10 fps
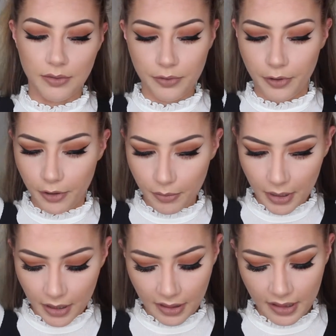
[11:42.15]

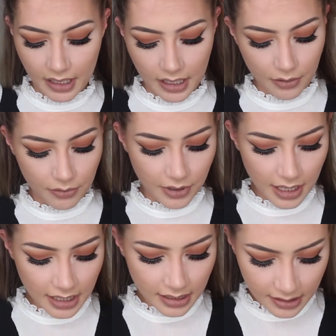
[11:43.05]
from the
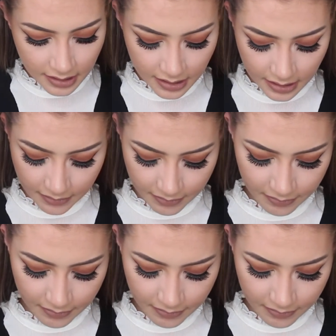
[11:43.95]
rest.